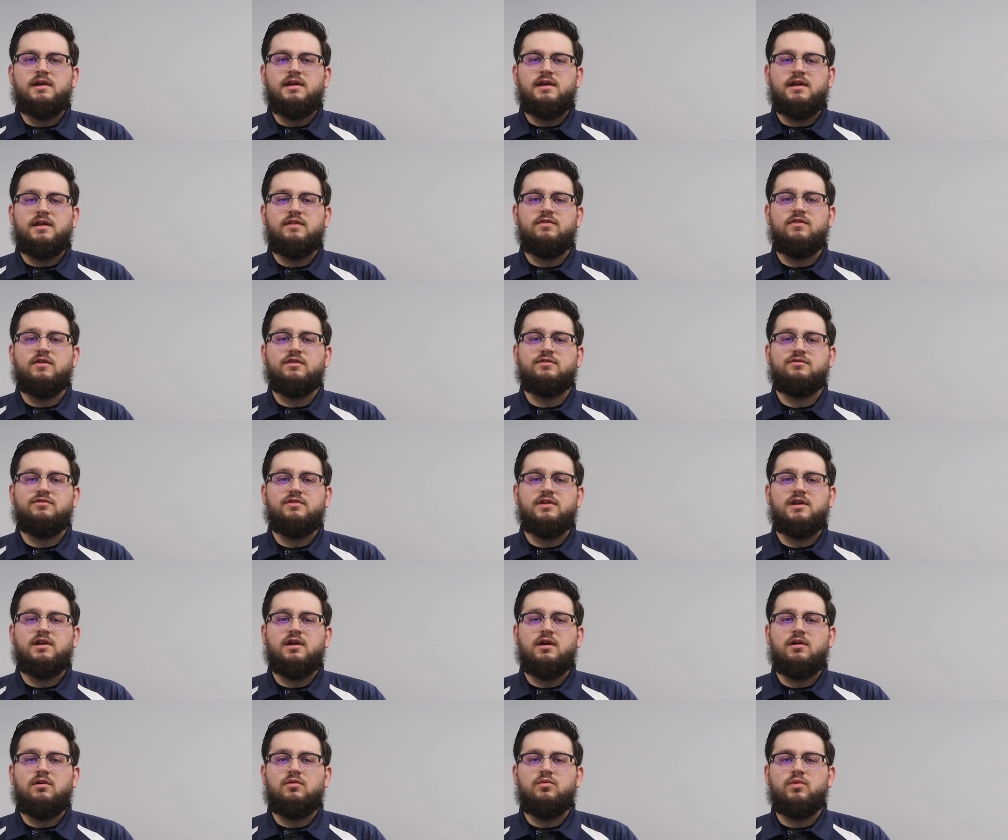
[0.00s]
In this
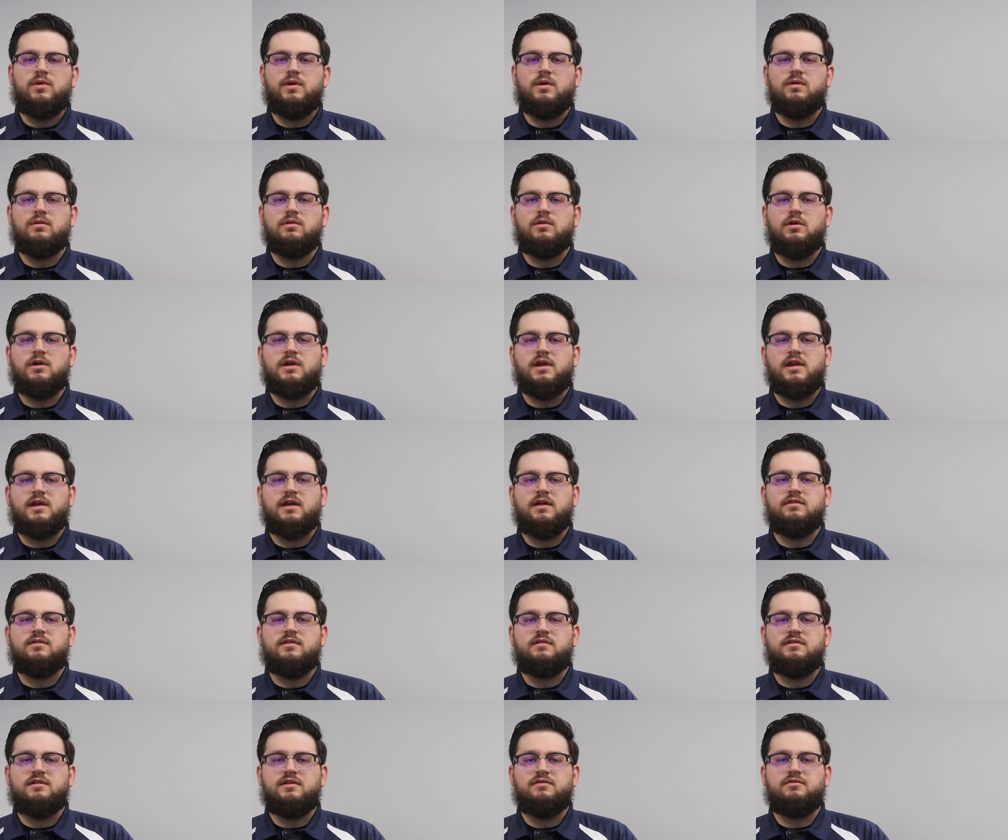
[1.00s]
video, we are looking
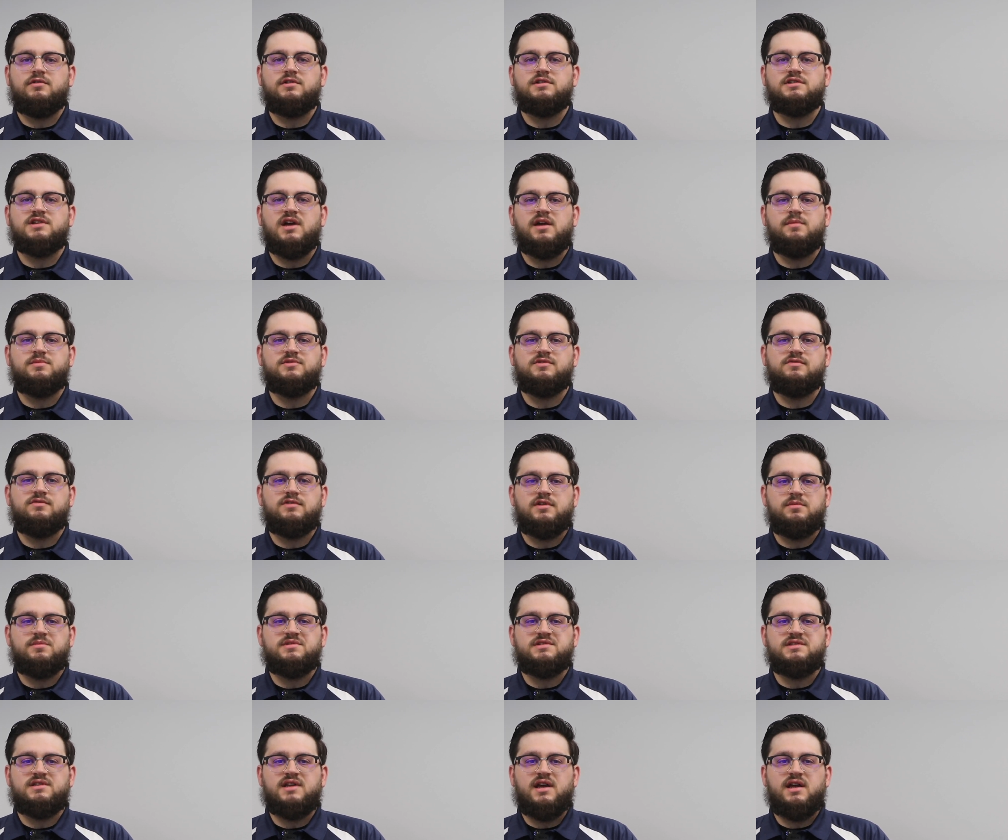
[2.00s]
at the different types of
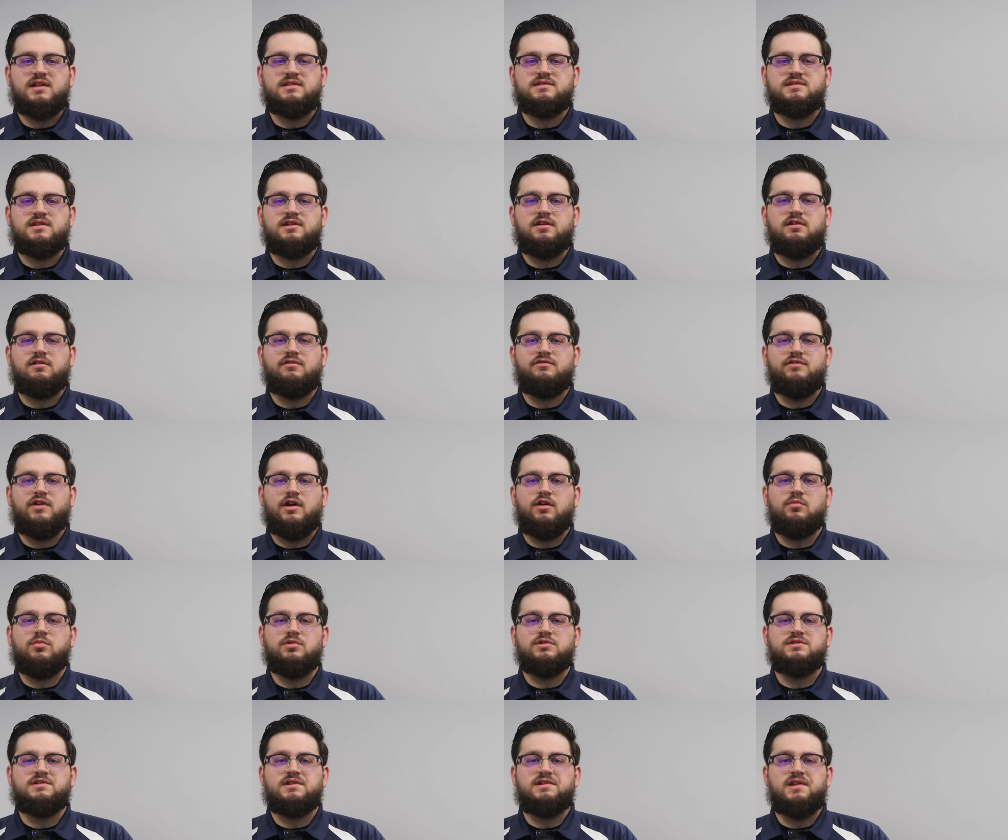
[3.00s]
thermostats that are
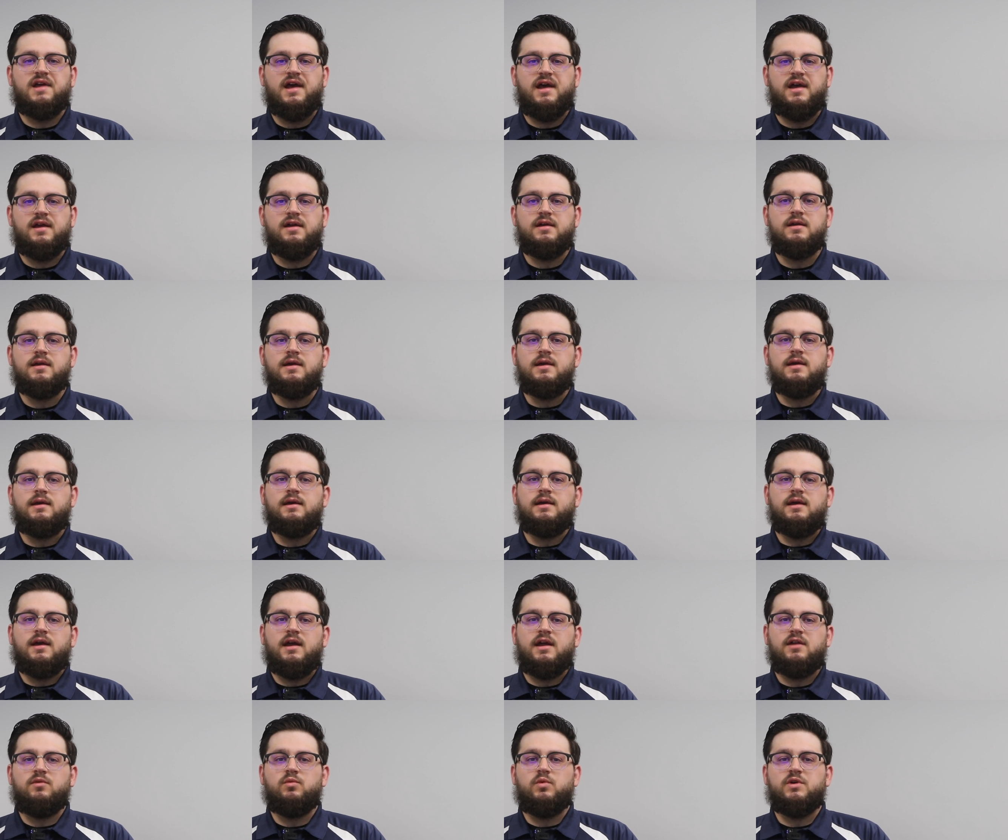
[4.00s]
available today
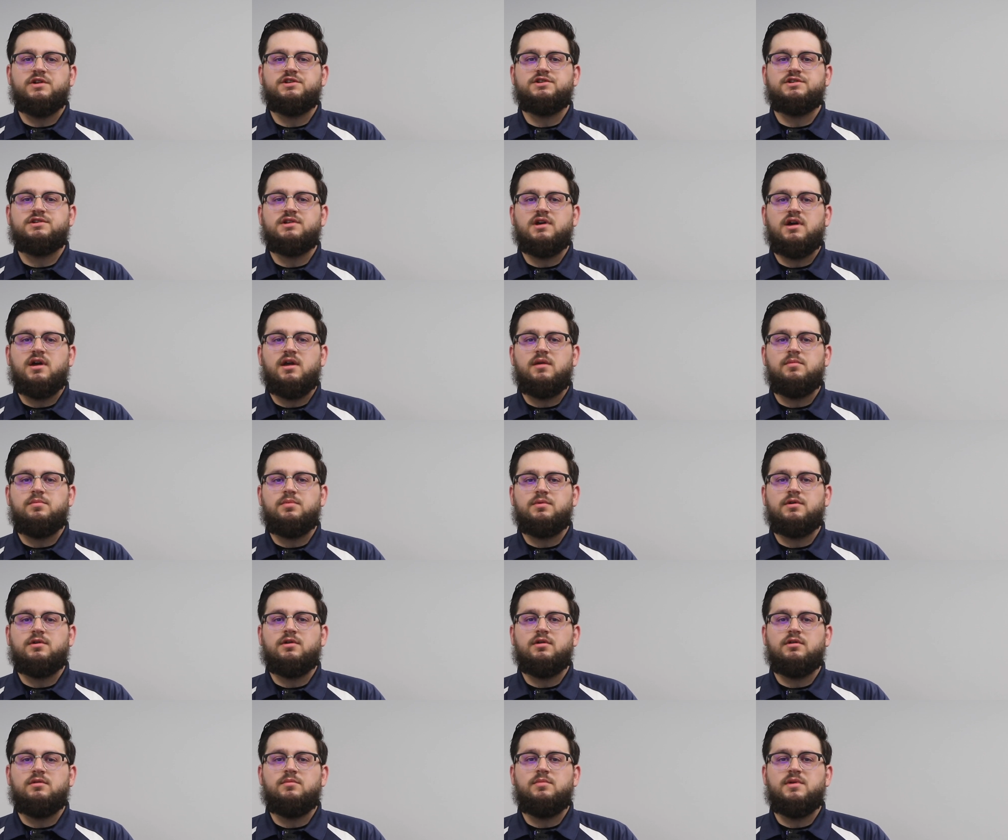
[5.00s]
and which type
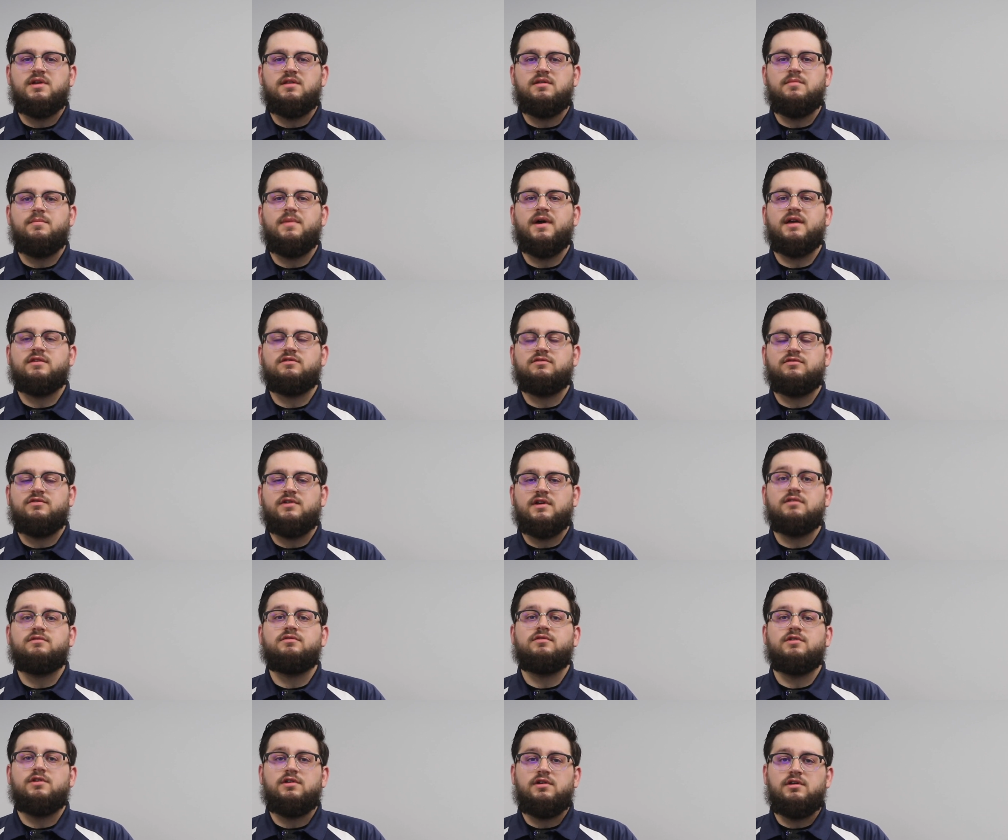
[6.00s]
could be the best
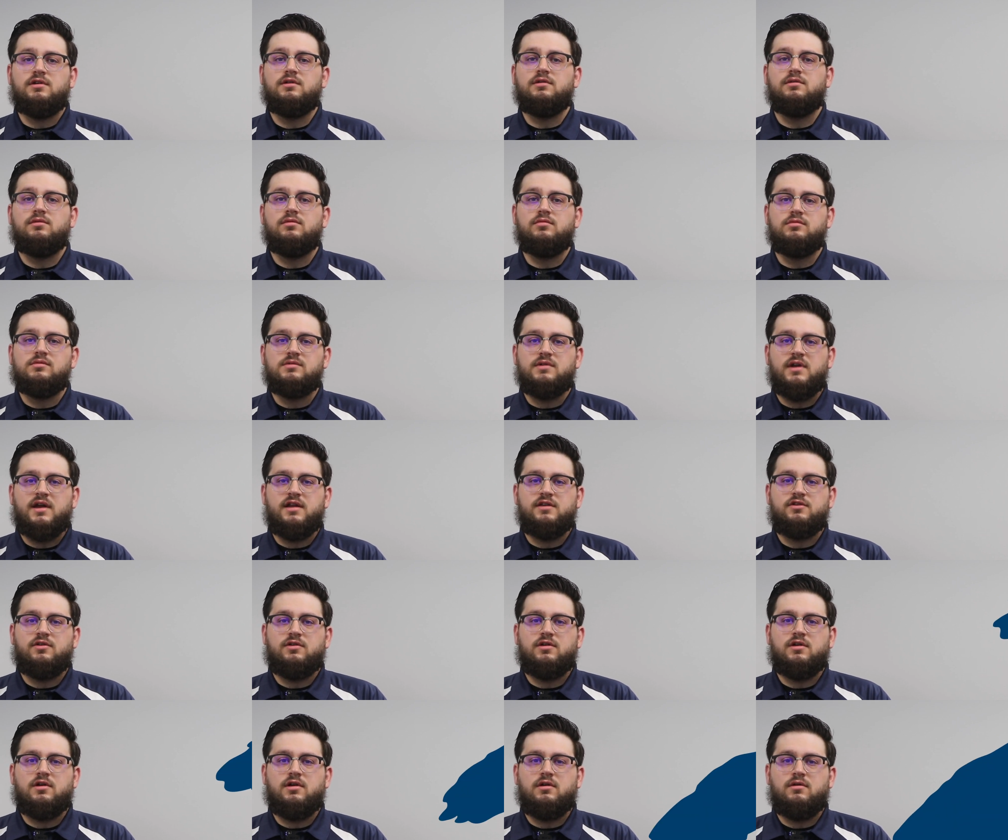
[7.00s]
fit for you and
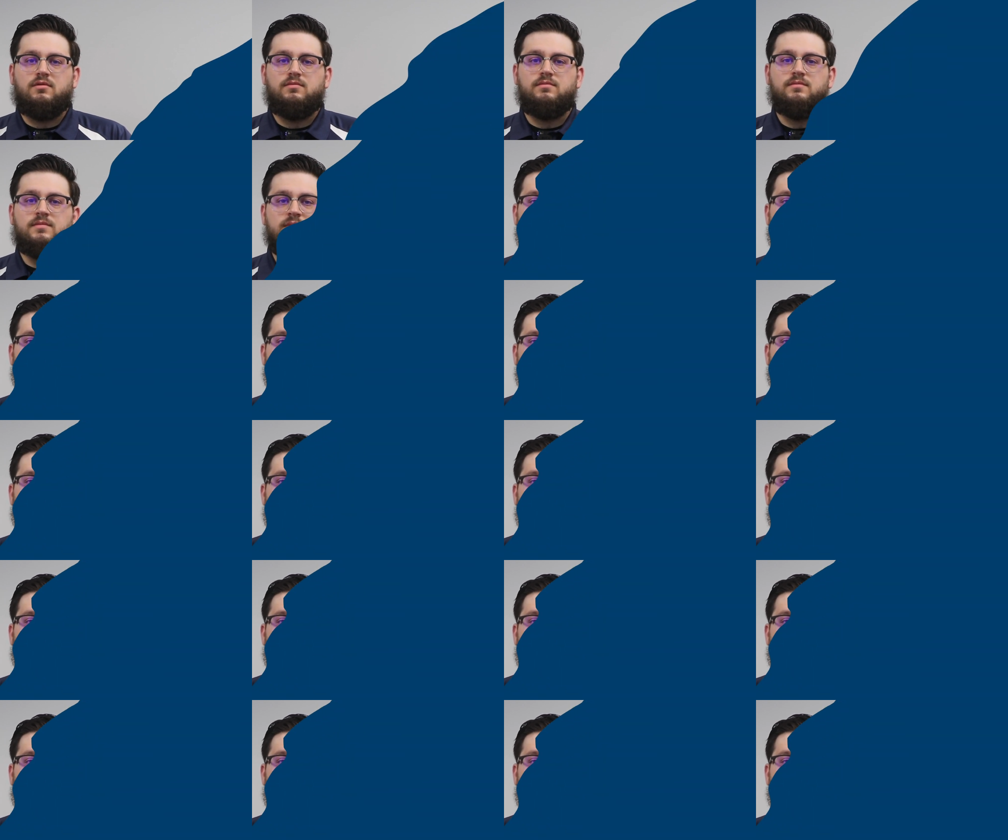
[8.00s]
your home.